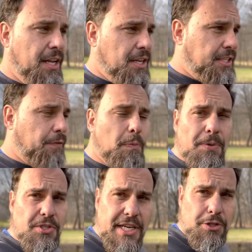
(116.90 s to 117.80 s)
different
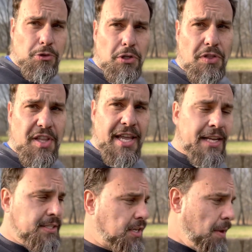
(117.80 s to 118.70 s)
procedural
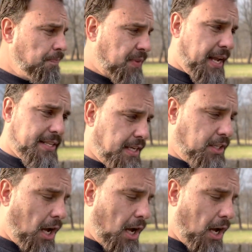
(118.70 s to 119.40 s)
things? Is it